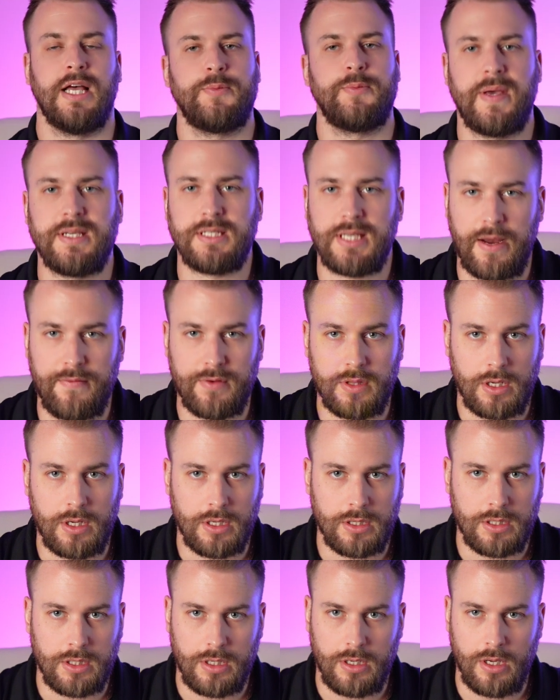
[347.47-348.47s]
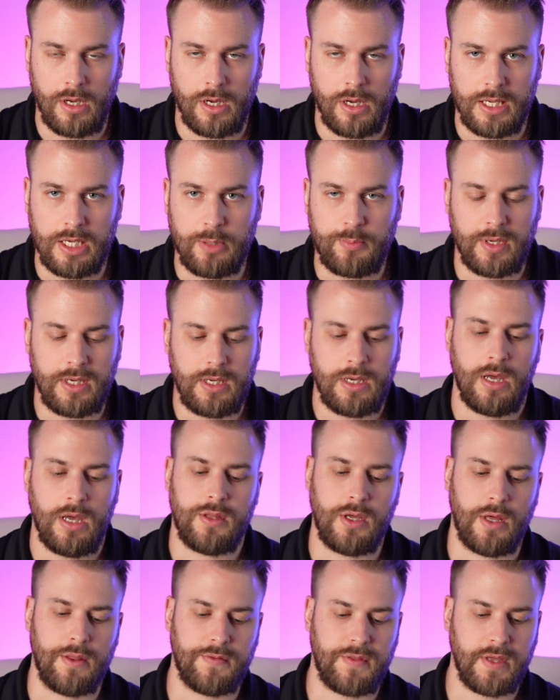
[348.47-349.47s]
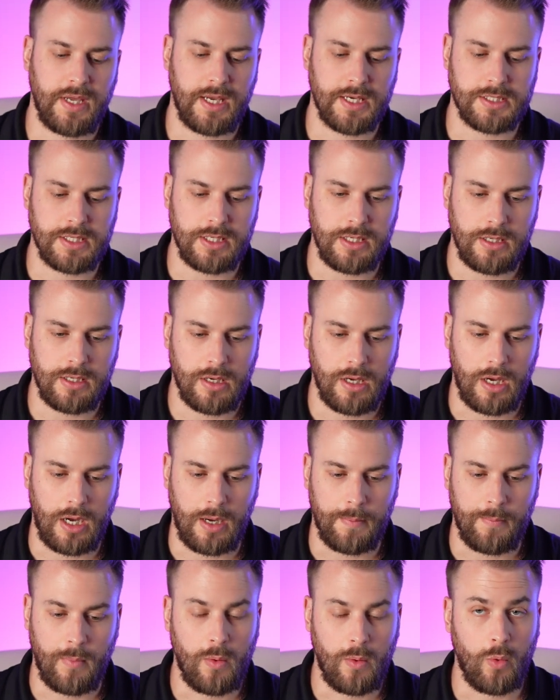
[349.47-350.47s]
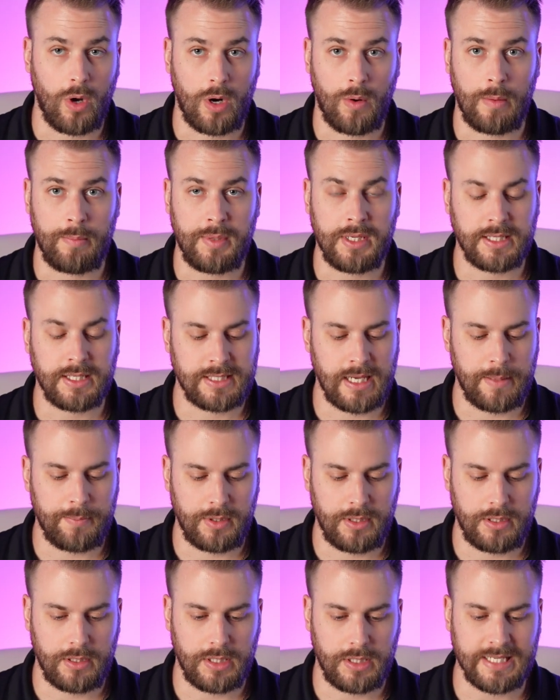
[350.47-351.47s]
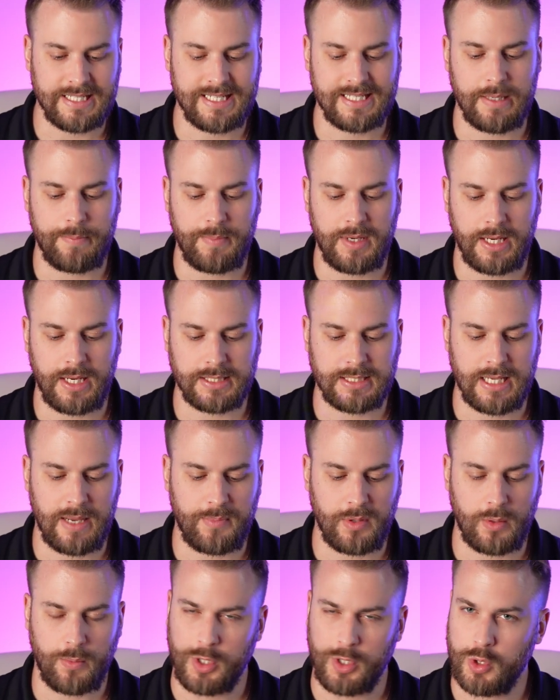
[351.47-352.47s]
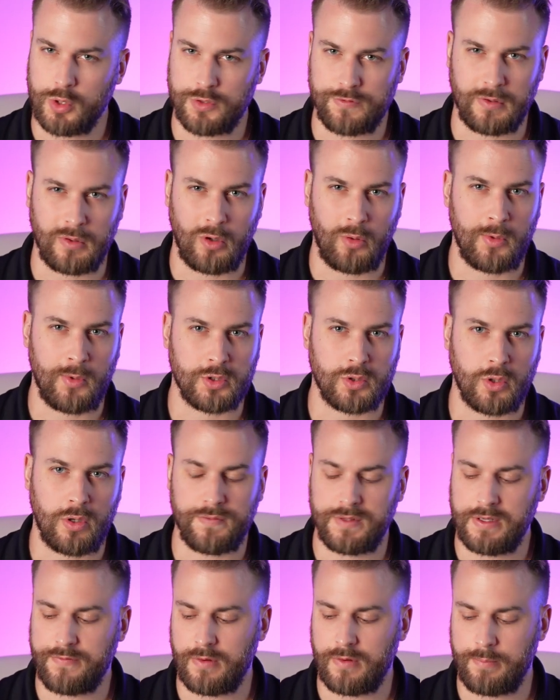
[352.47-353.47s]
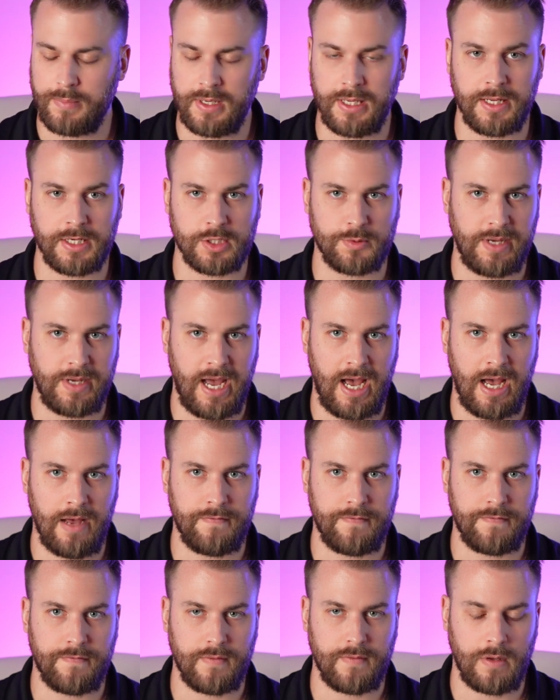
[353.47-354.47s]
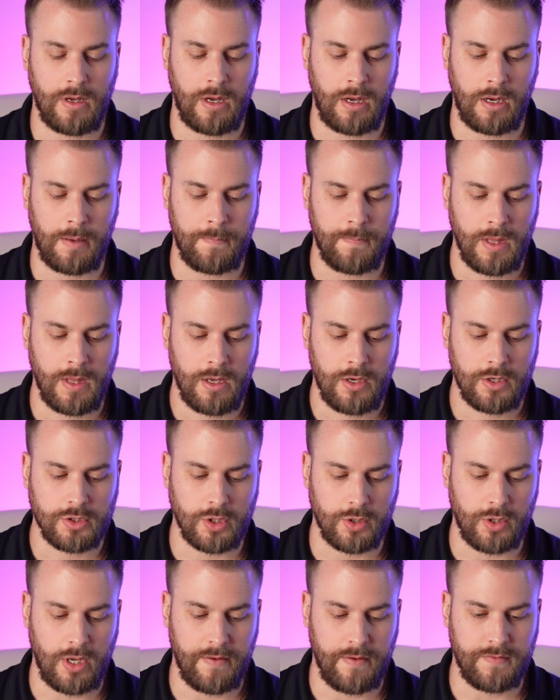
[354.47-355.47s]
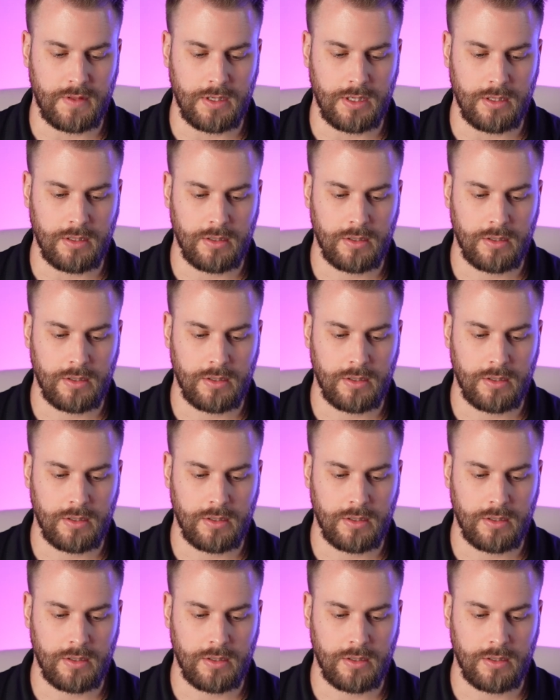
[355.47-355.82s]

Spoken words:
that's basically everything in the EP. The other thing is the one-on-one meeting template. This is the meeting template we use for almost all different meetings we have. So you have the